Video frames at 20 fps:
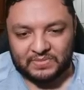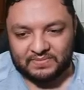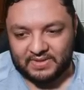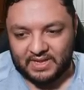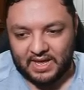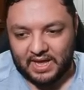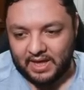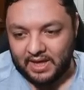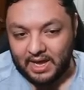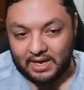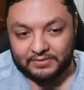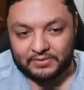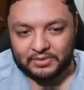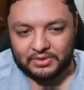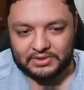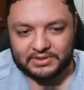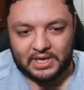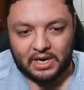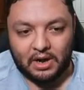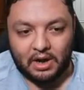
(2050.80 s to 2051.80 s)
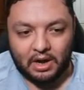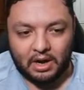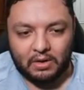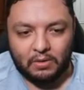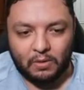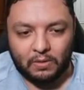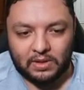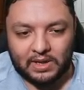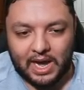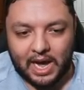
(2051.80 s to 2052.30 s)
Yeah, I had to use a, a
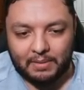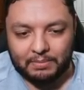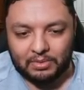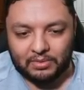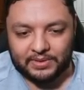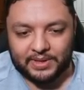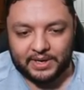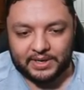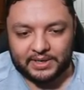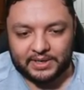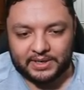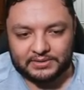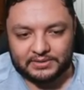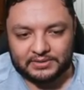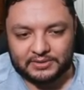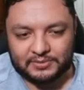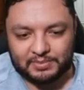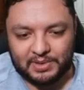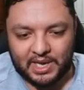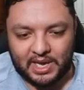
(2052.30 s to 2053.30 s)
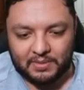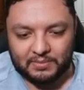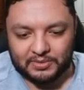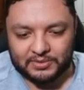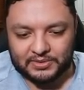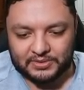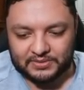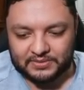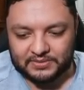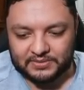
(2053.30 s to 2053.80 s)
whole gobble there to just be able
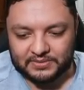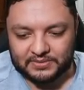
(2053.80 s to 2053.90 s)
to.